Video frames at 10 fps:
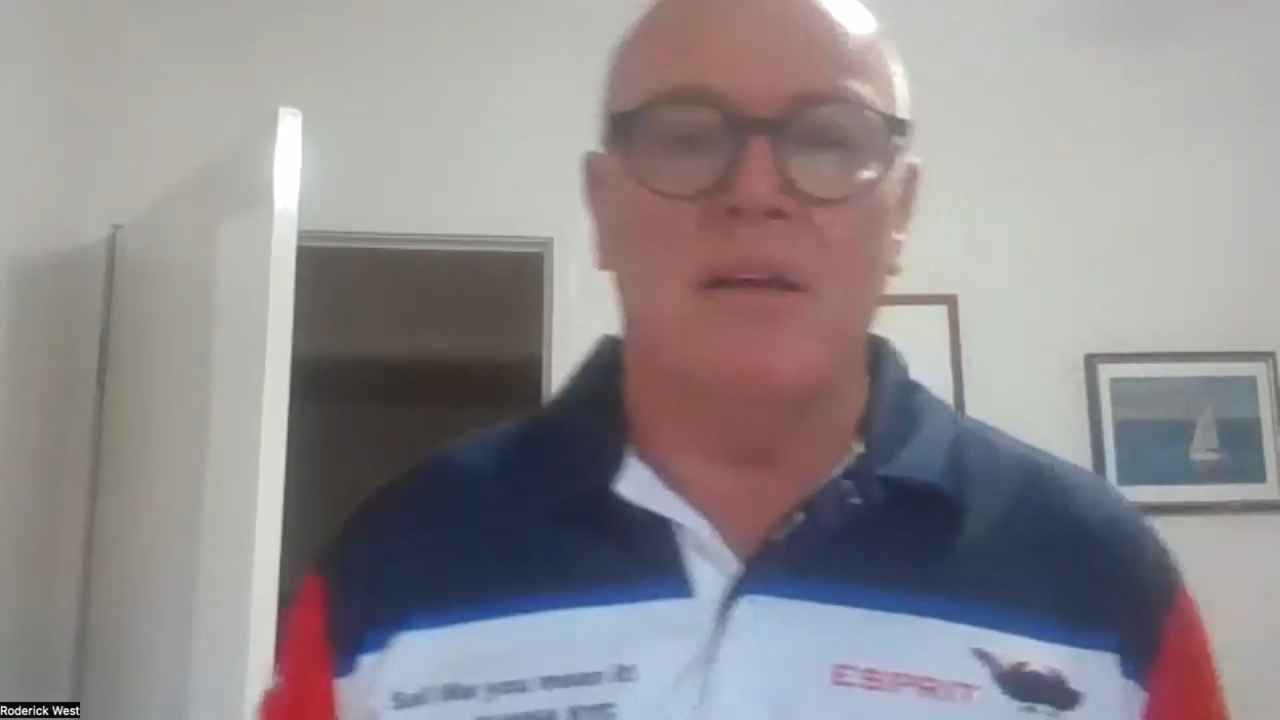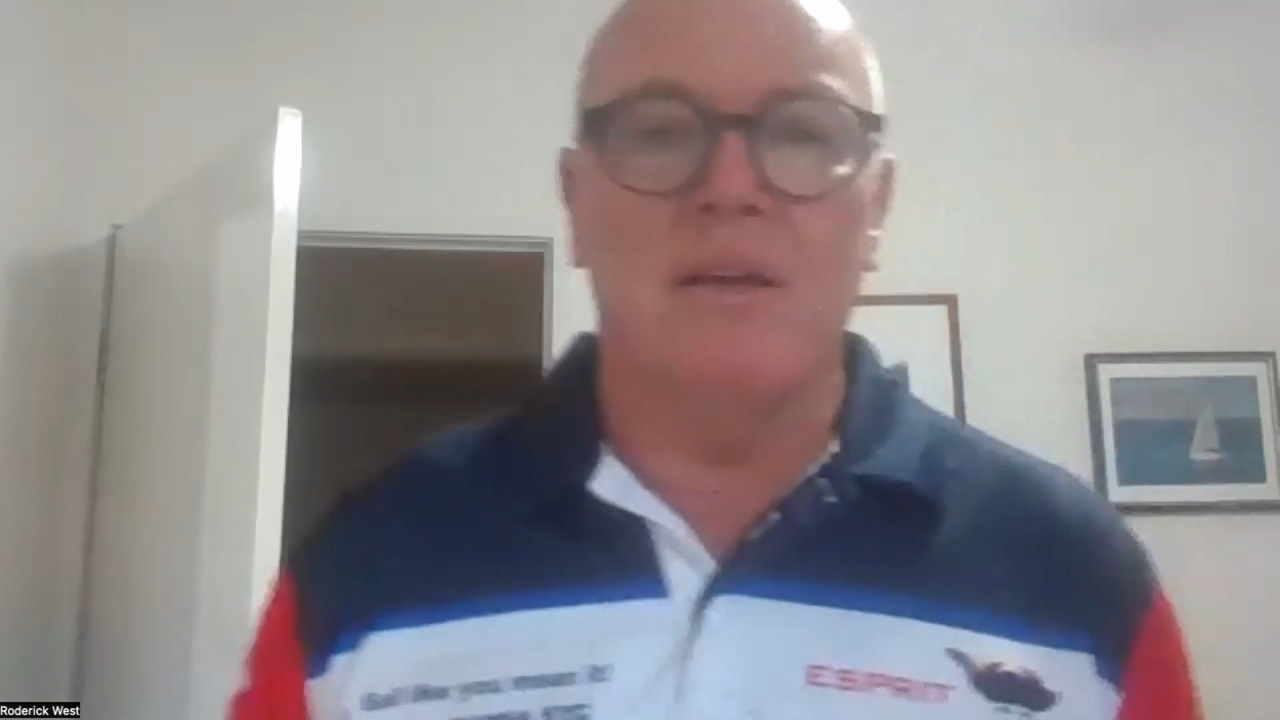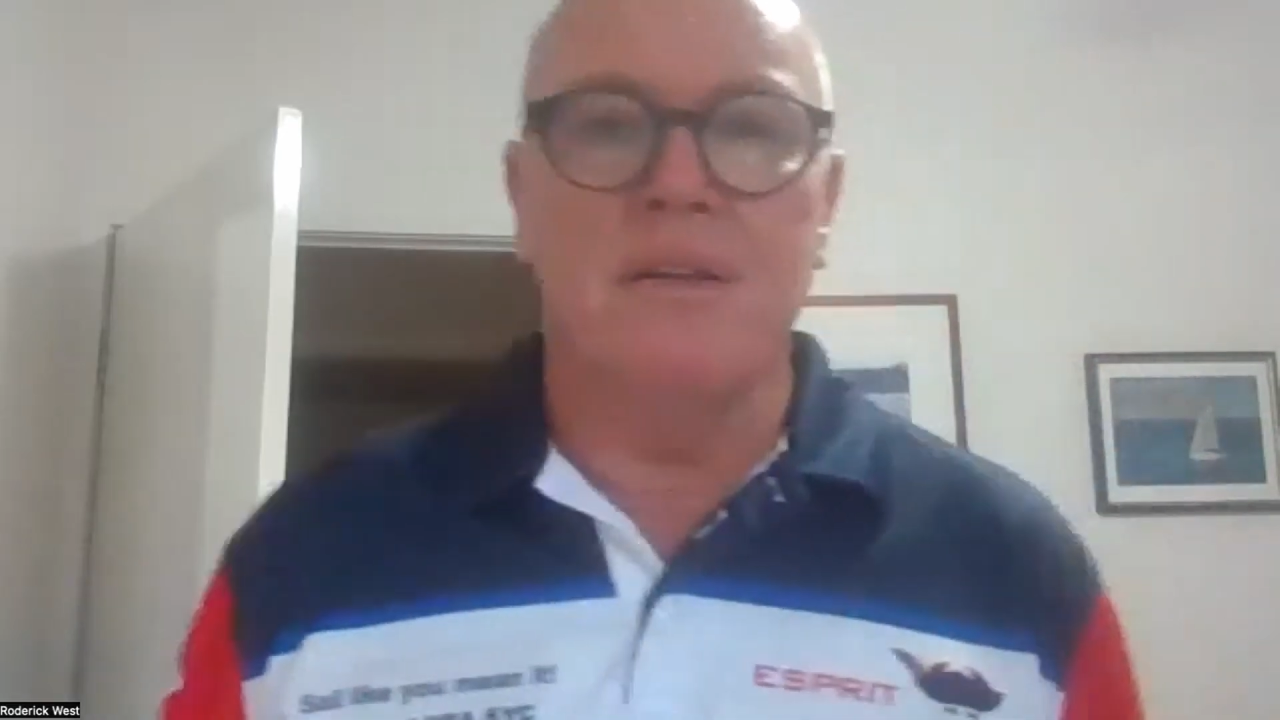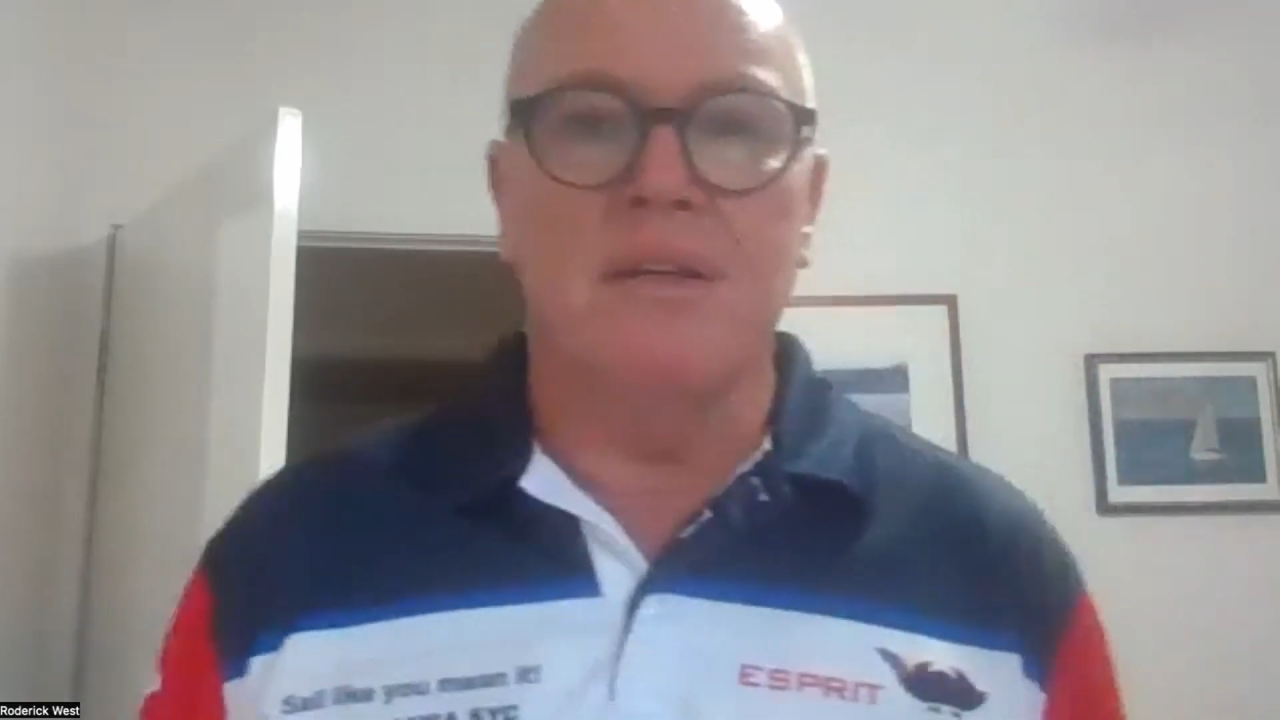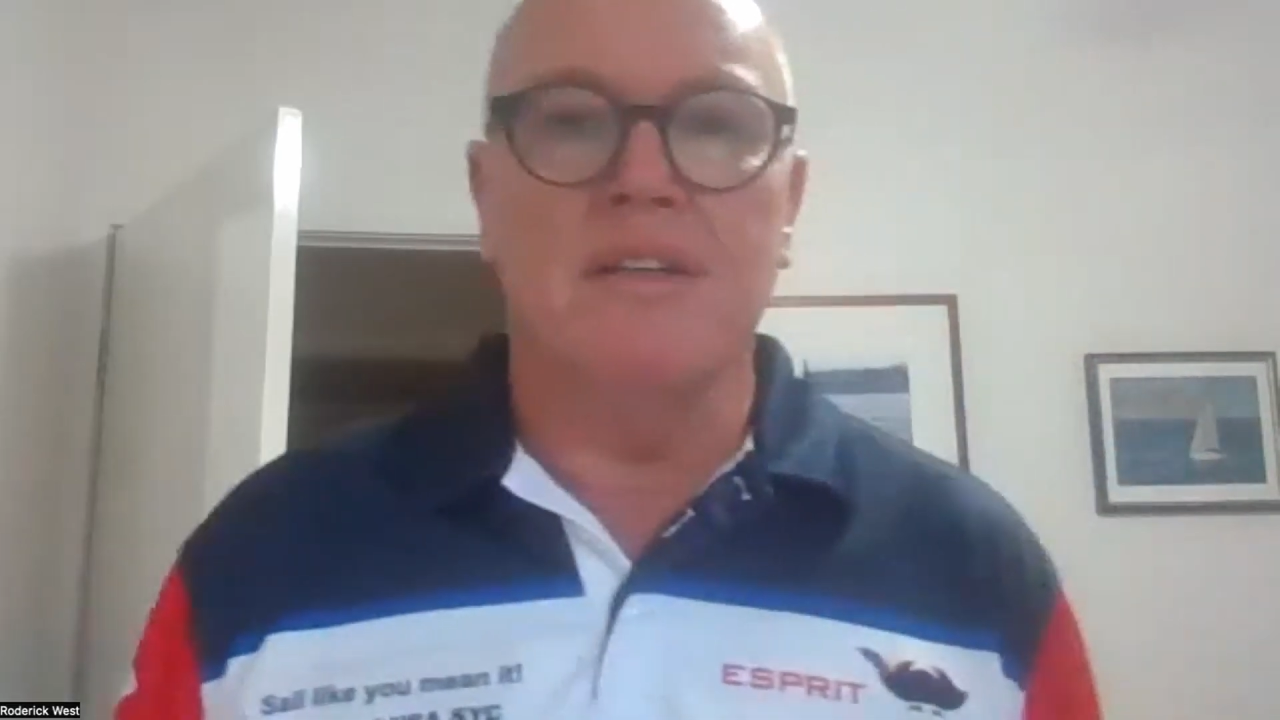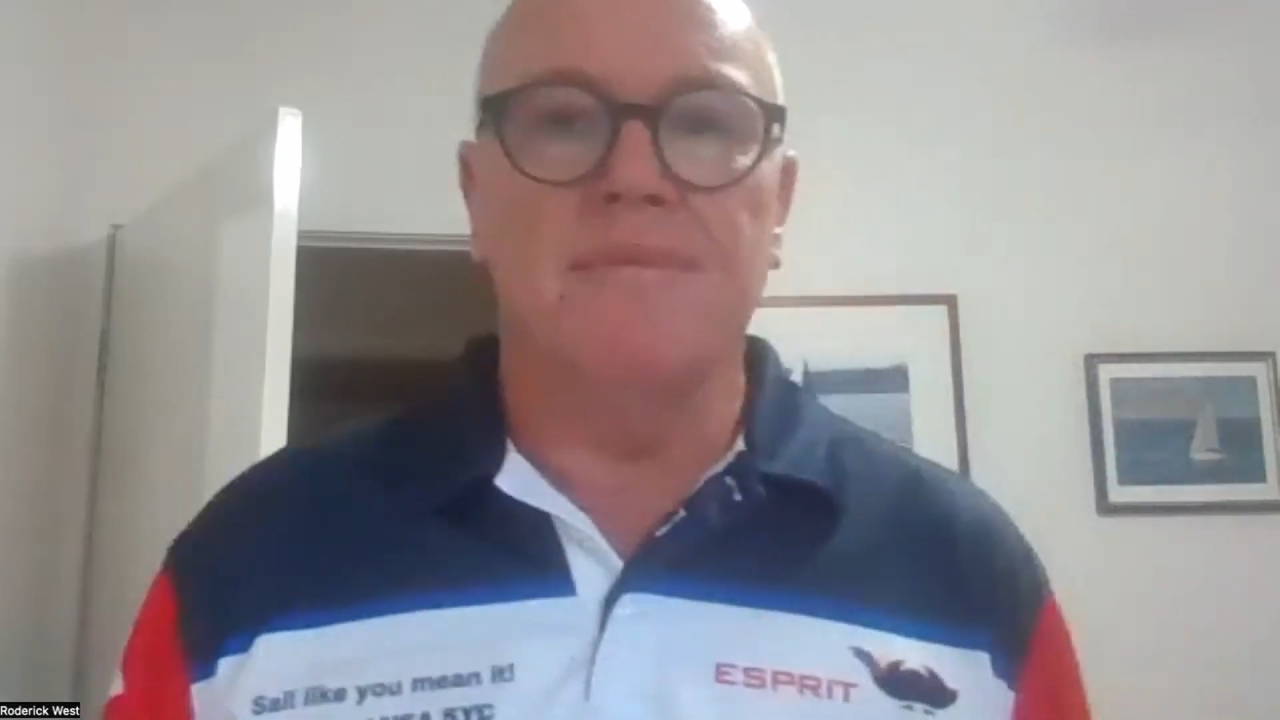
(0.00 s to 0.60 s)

and